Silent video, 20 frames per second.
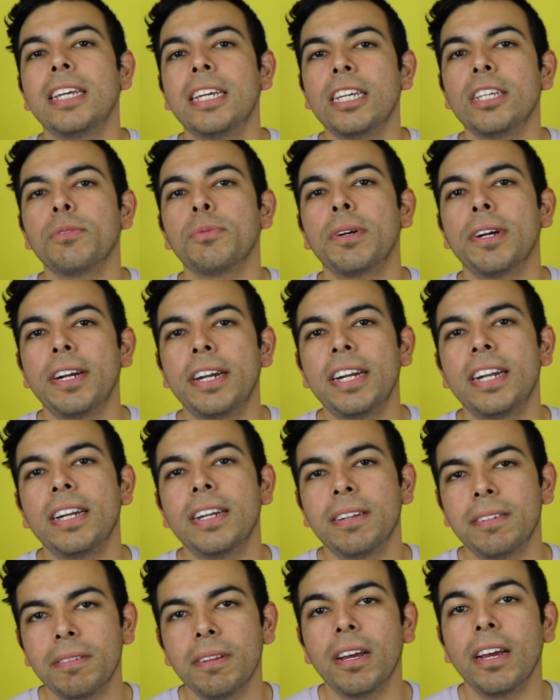He's wearing
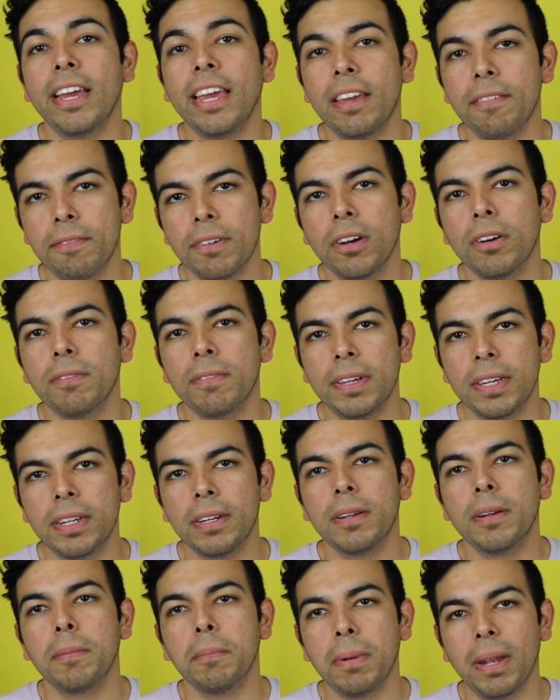a velvet
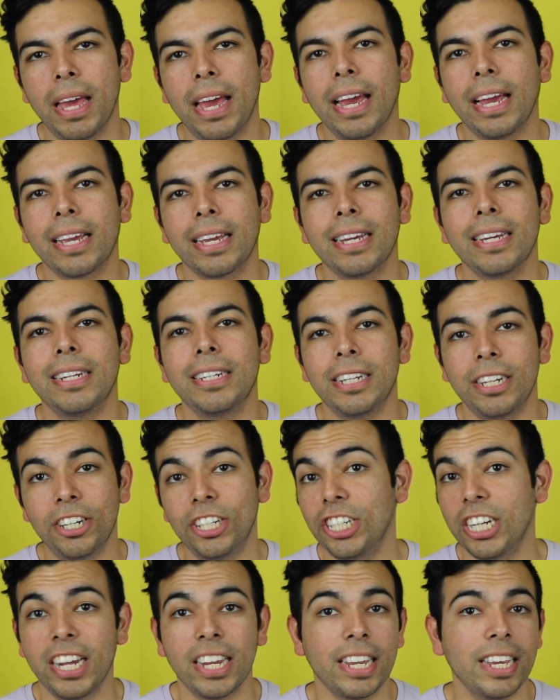black dinner
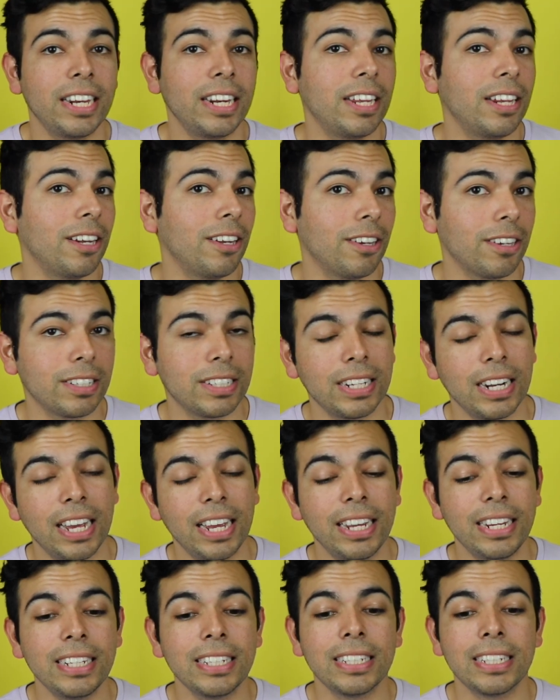jacket. It looks
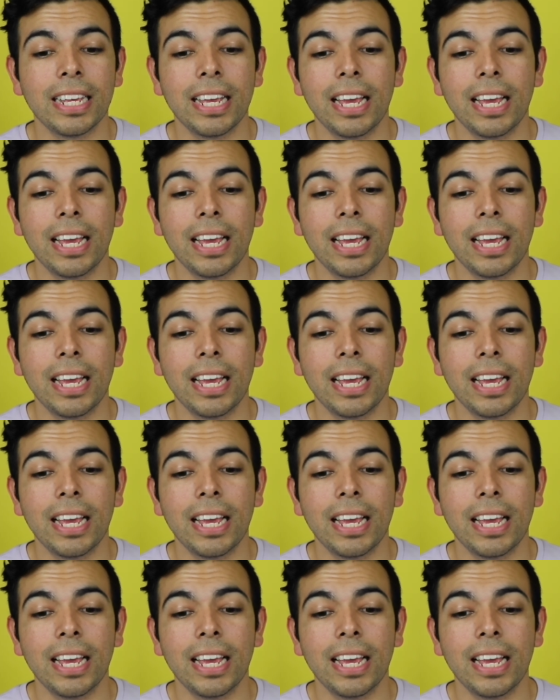nice.